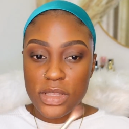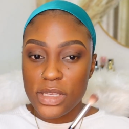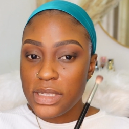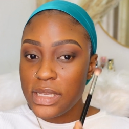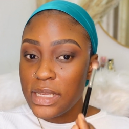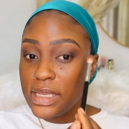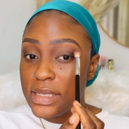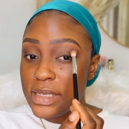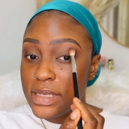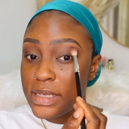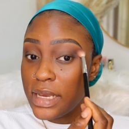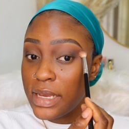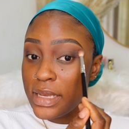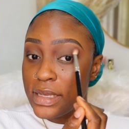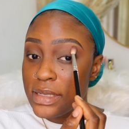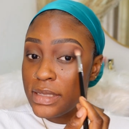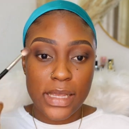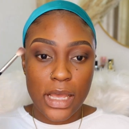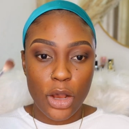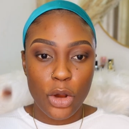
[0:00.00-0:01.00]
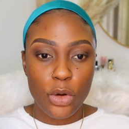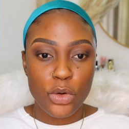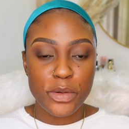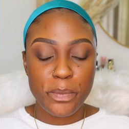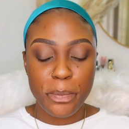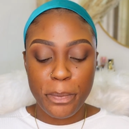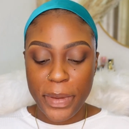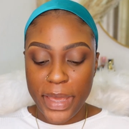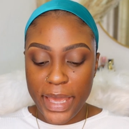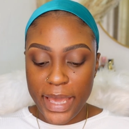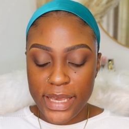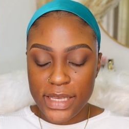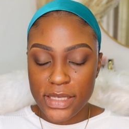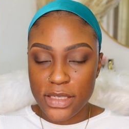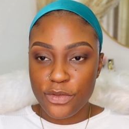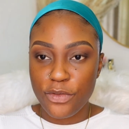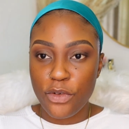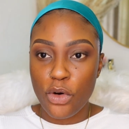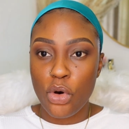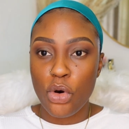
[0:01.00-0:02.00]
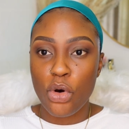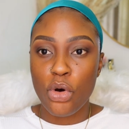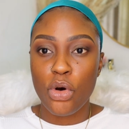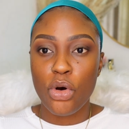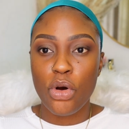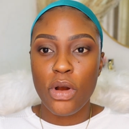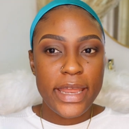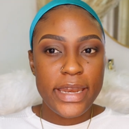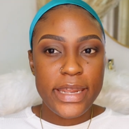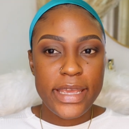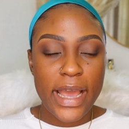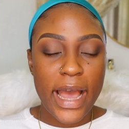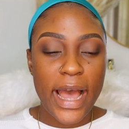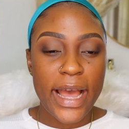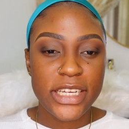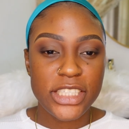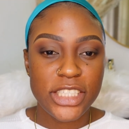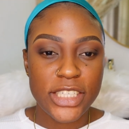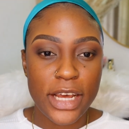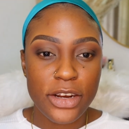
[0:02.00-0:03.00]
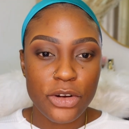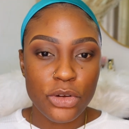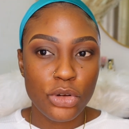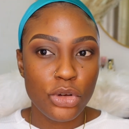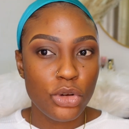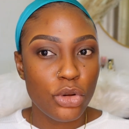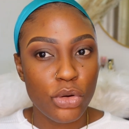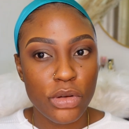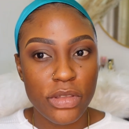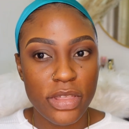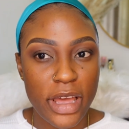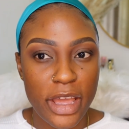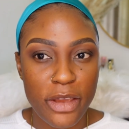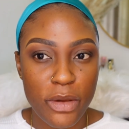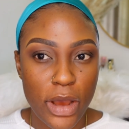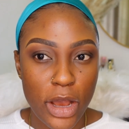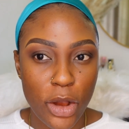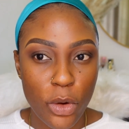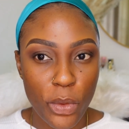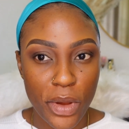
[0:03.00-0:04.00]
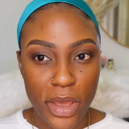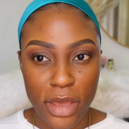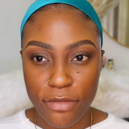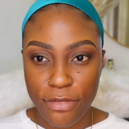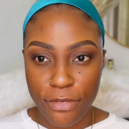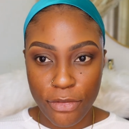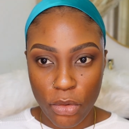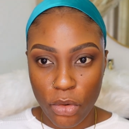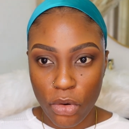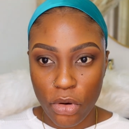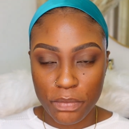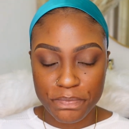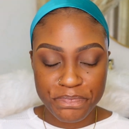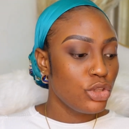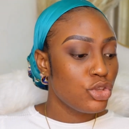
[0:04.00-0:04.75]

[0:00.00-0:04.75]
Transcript: this is just a good base for any eyeshadow look that you are going for.